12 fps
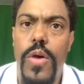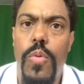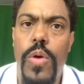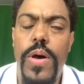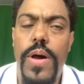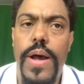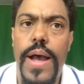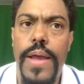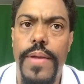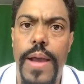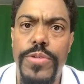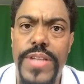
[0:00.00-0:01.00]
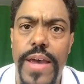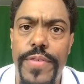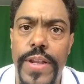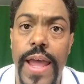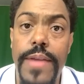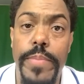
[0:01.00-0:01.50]
Well, I, I was
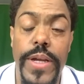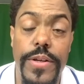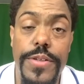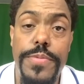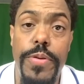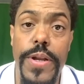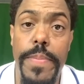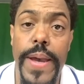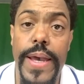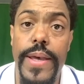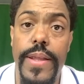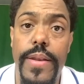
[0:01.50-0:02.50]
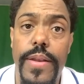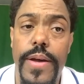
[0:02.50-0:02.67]
having nightmares pretty bad.